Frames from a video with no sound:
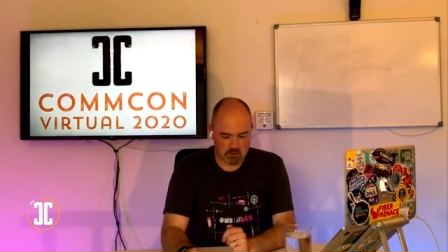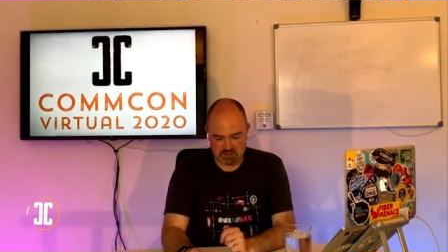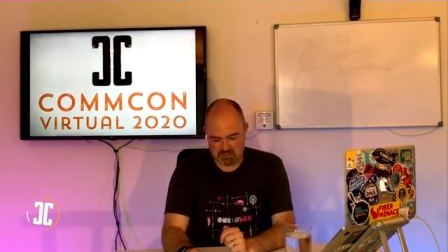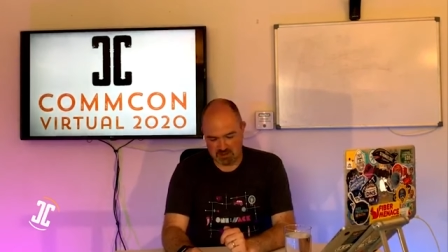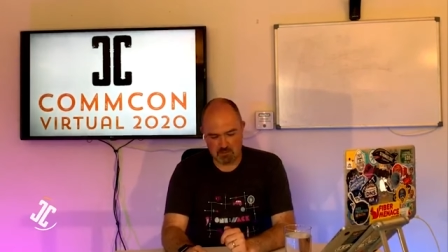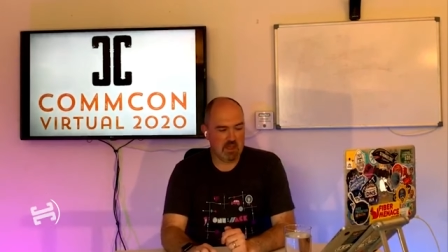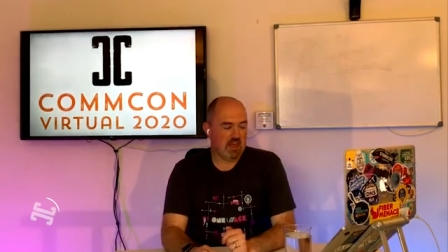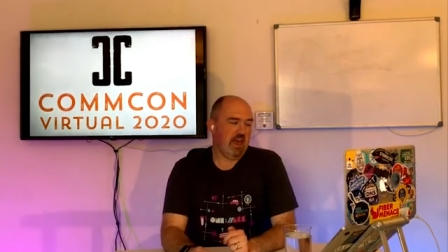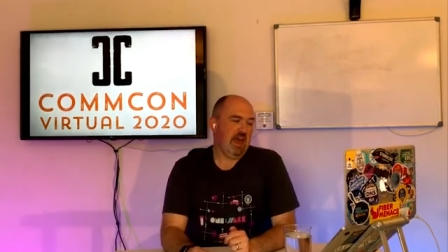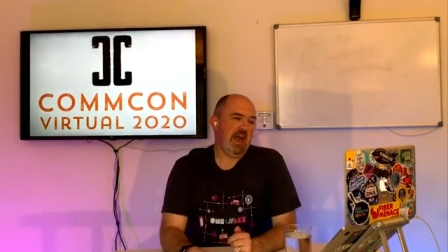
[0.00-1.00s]
But
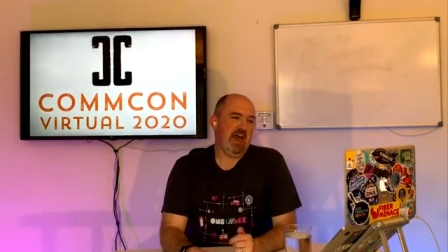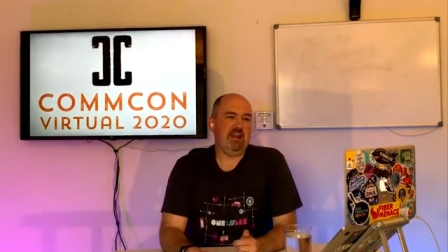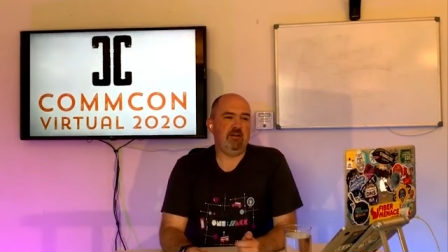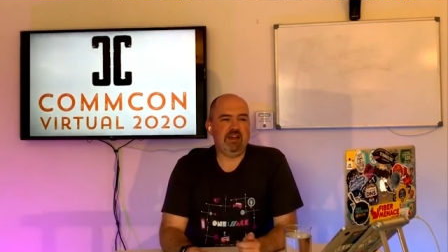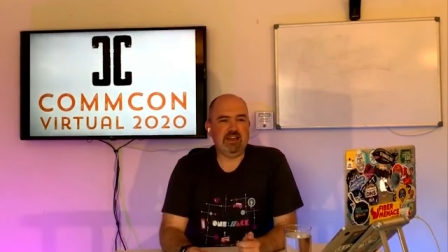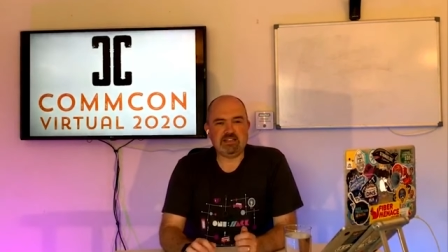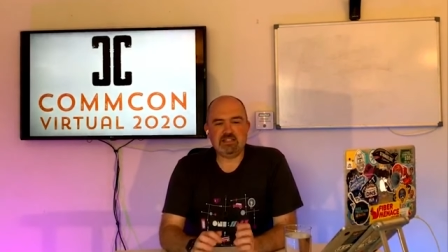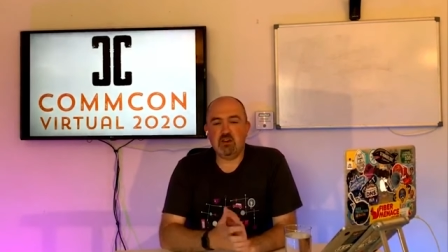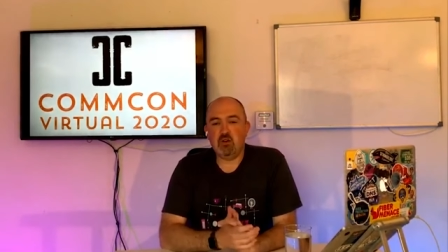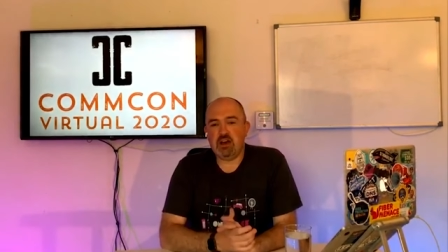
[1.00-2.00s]
anyway, yeah,
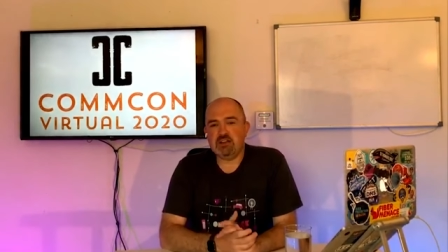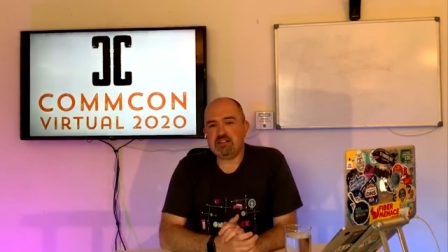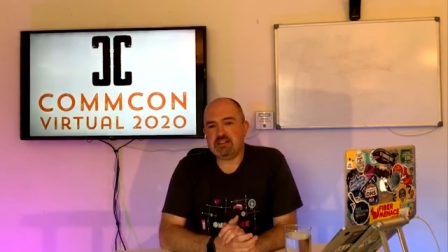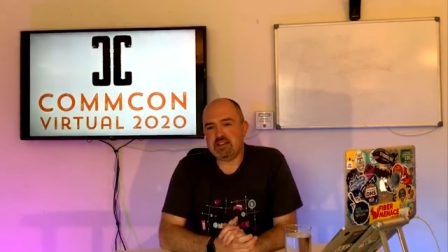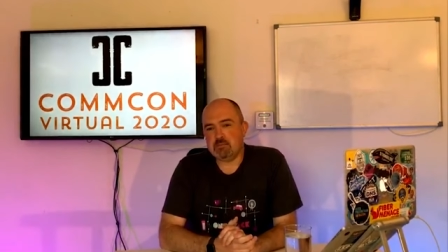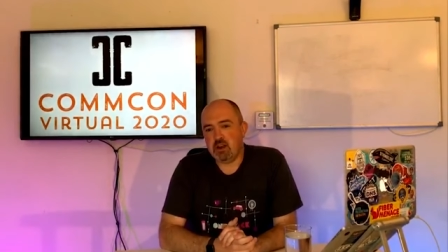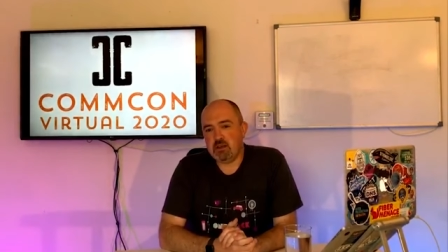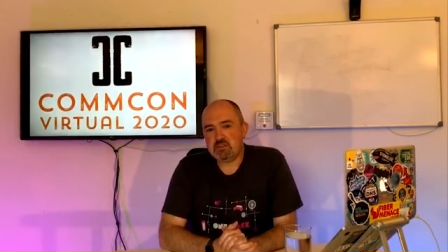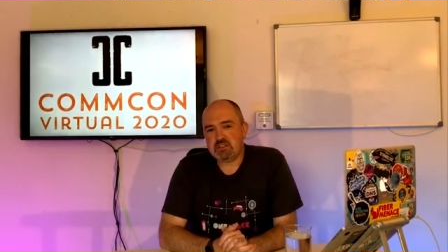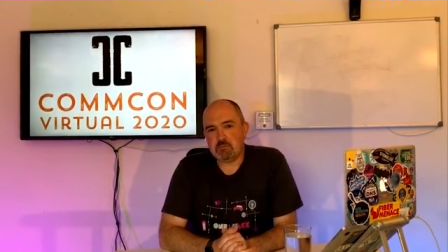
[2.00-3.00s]
so as Dan said, my
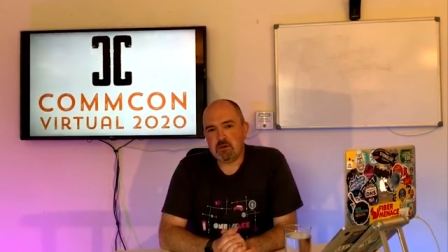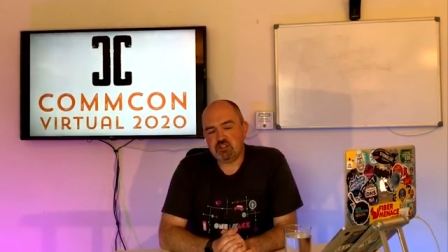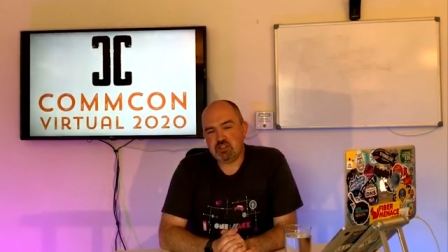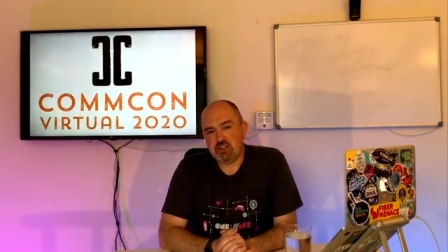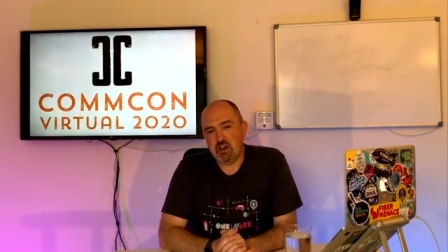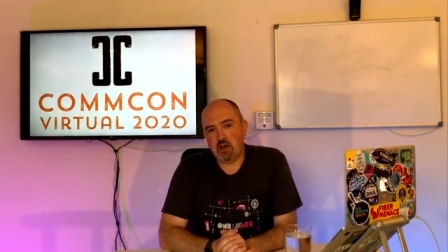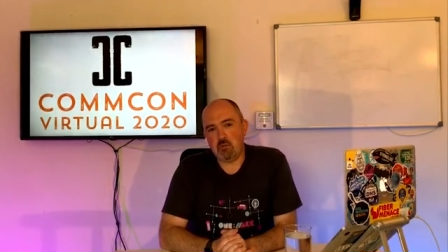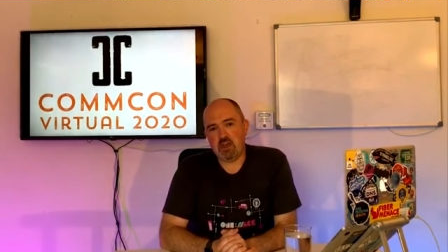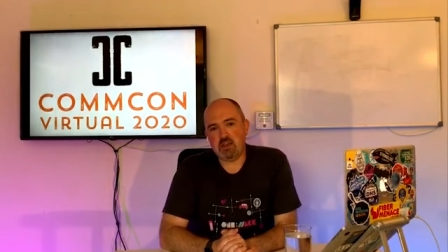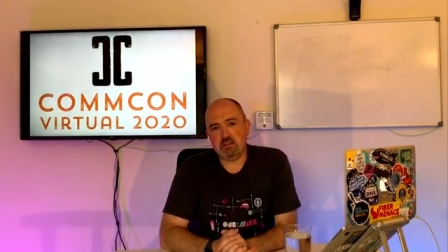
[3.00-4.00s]
name's Sam Machin.
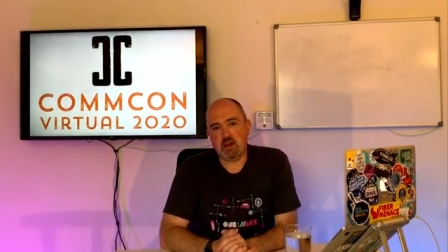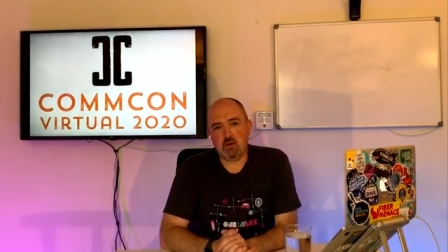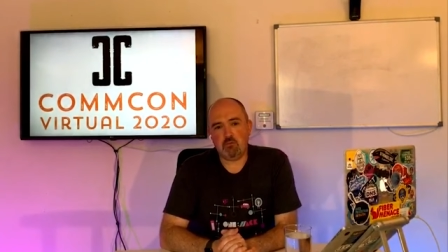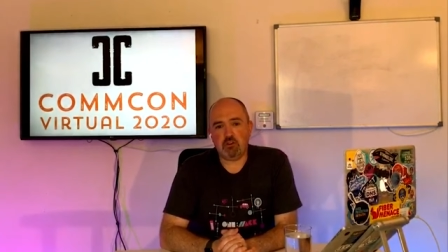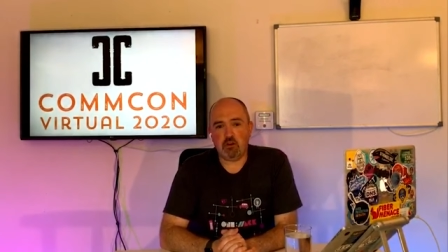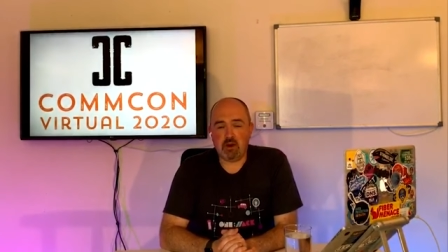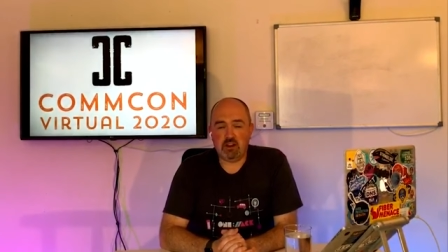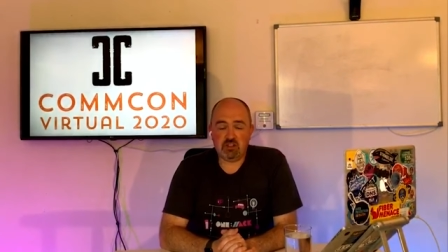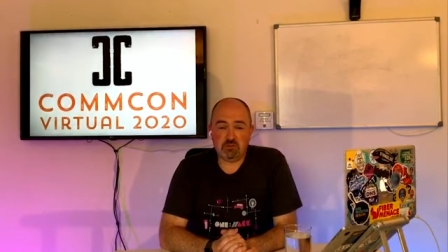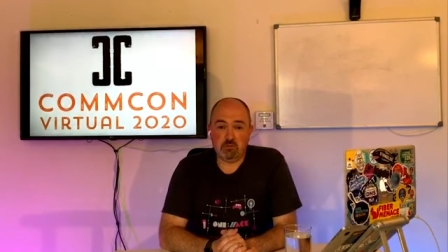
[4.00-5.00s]
I'm a product
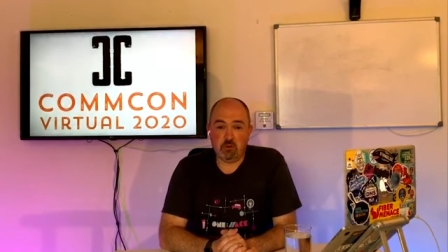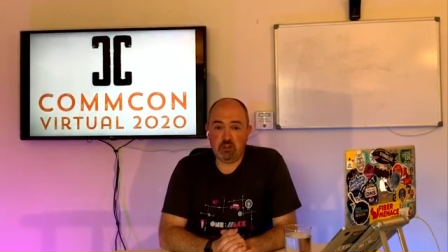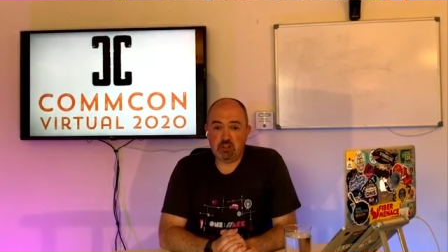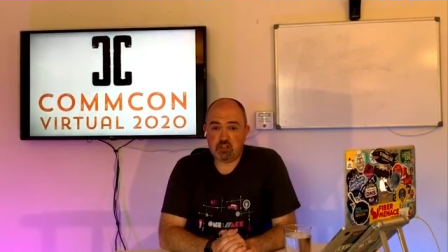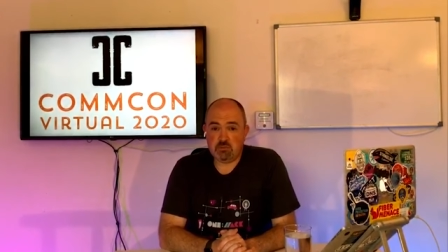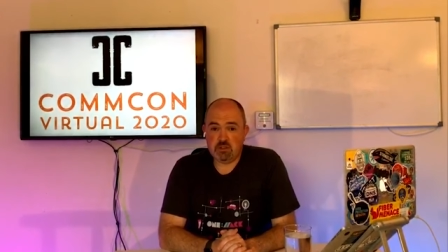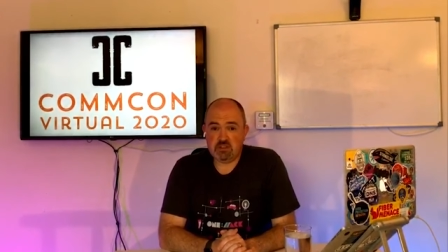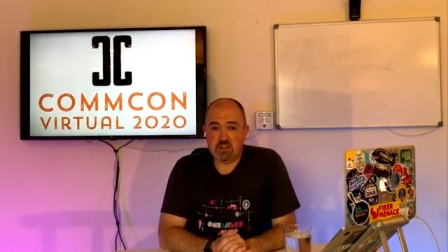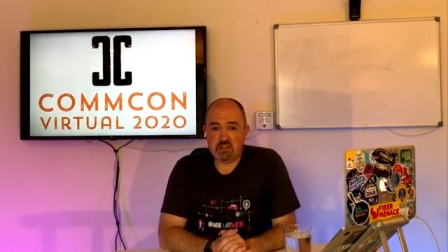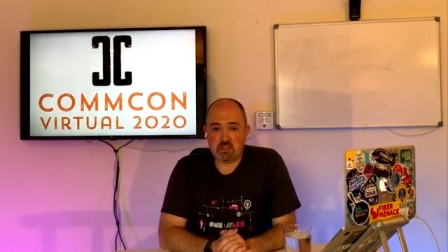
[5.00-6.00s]
manager for Vonage
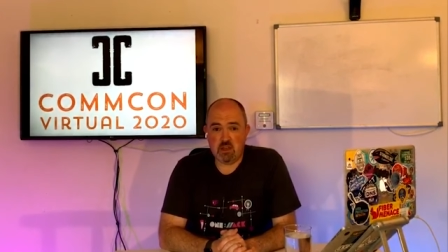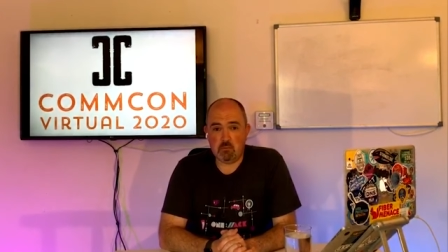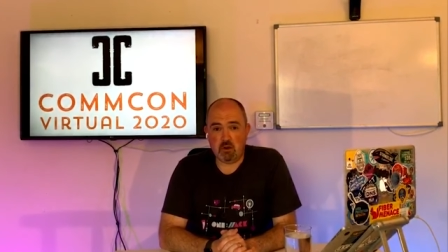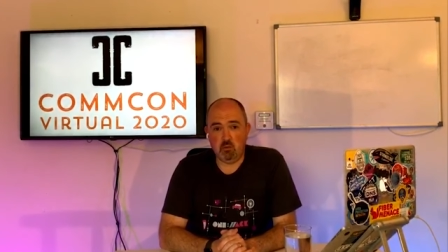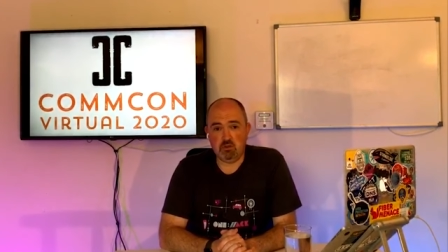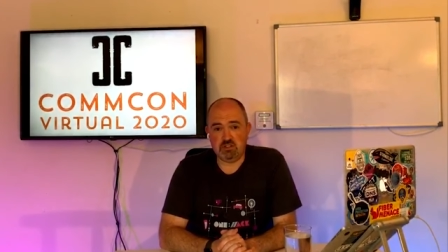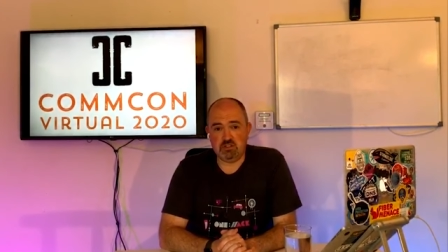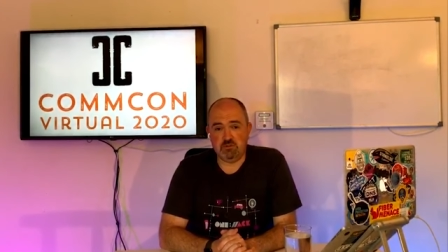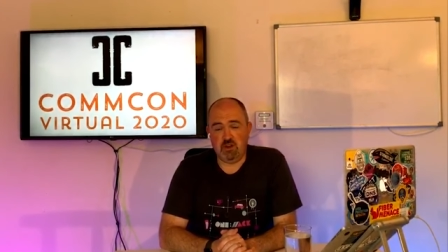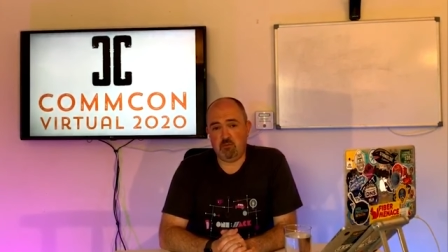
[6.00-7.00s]
these days, but I was
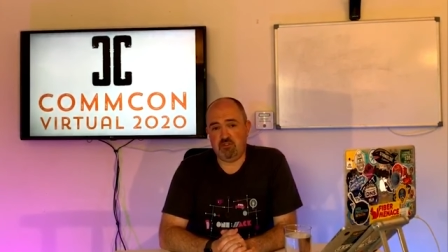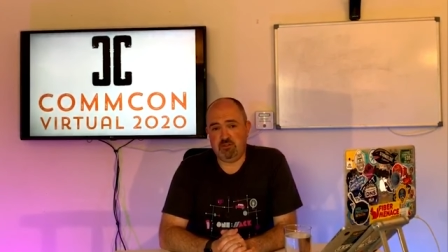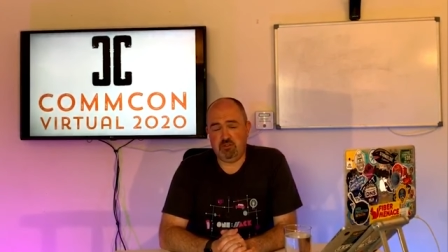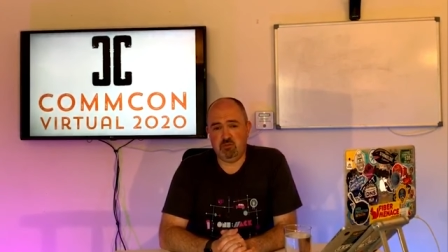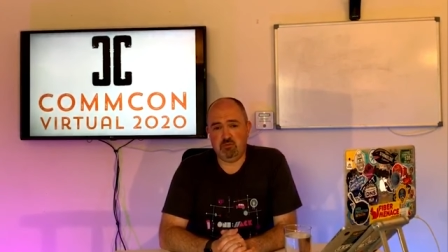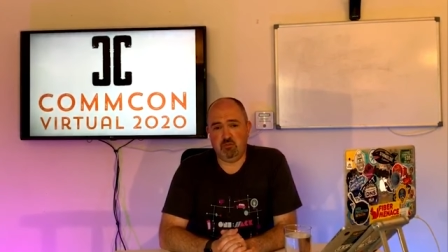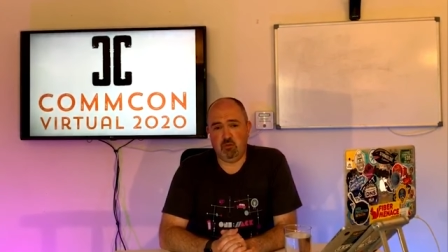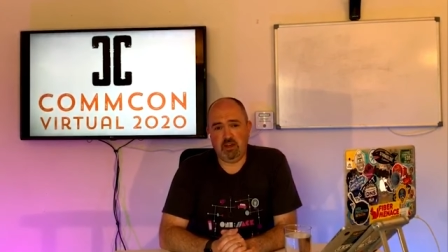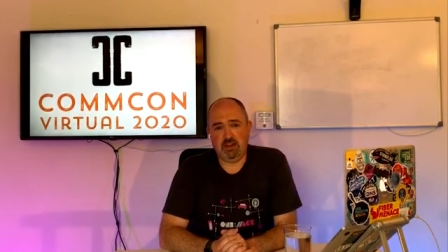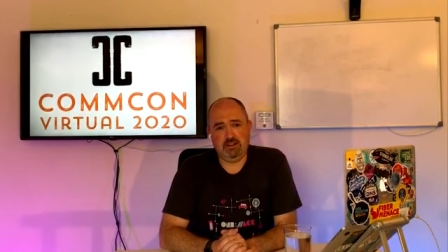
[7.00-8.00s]
a developer advocate
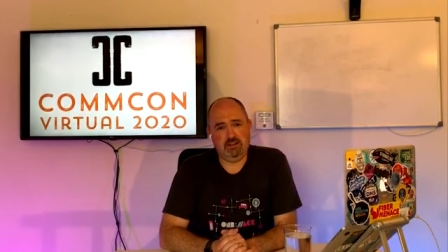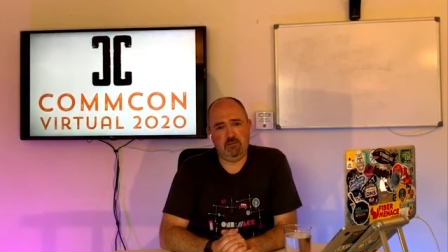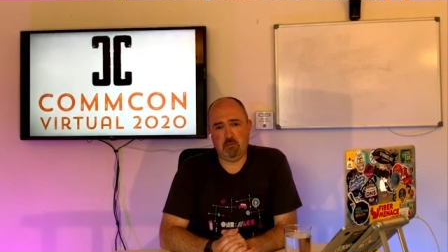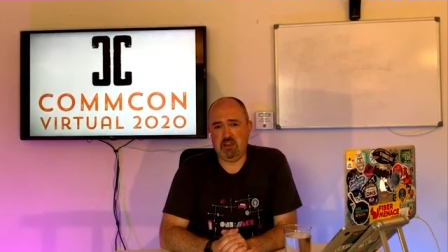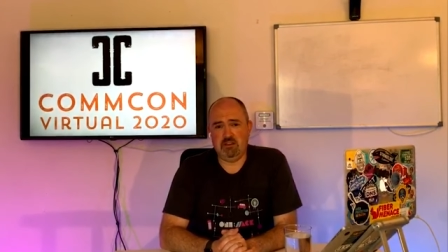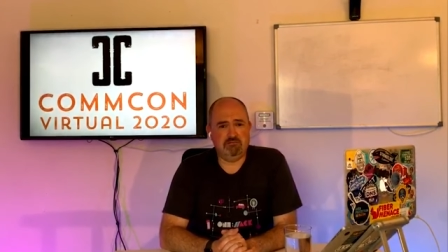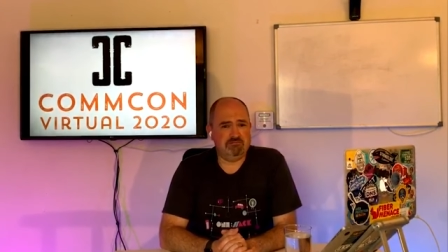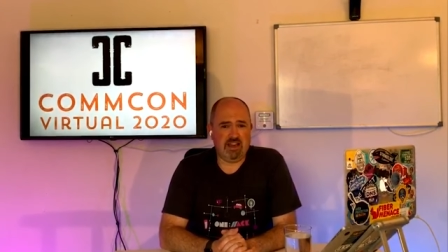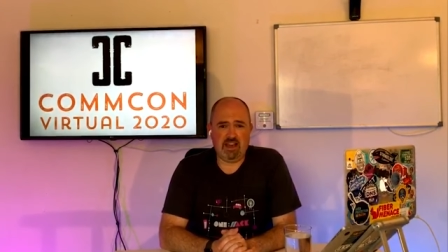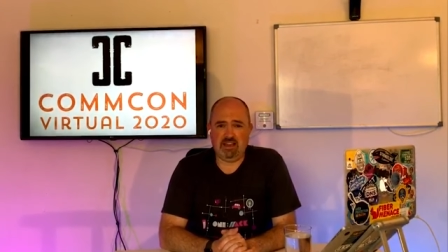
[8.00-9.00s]
before that, and I've been